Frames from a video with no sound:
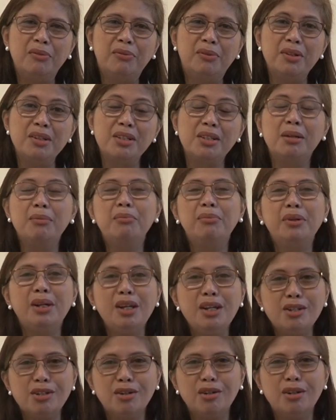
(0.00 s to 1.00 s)
for some
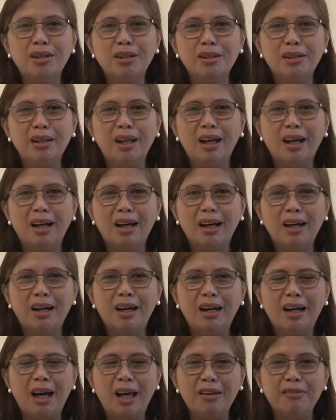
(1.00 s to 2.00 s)
reason,
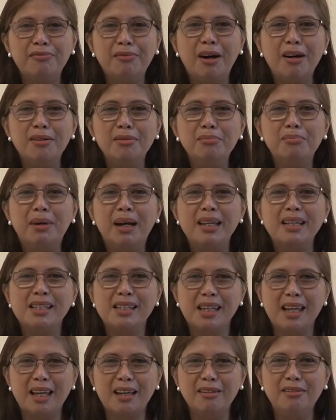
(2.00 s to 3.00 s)
I found
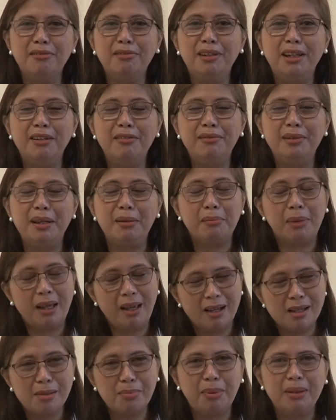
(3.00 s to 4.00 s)
myself living, my
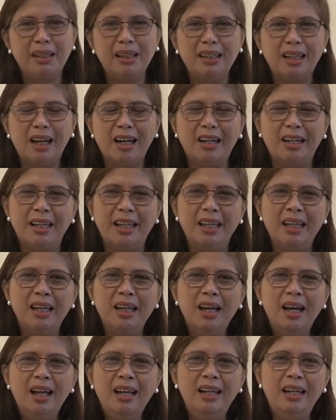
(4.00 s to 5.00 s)
husband and I
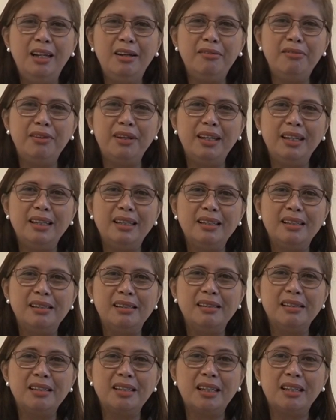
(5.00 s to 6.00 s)
live
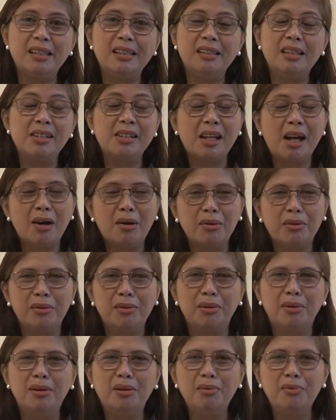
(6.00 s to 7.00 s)
in the
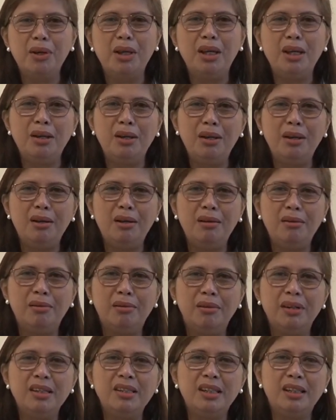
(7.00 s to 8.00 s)
south, no? We
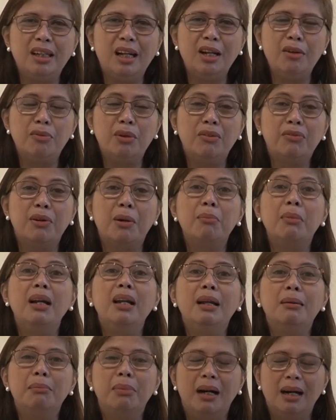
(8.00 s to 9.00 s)
originally were from
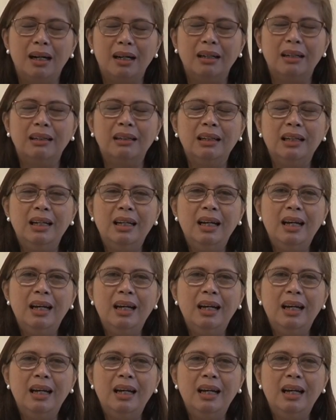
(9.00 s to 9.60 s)
Alabang.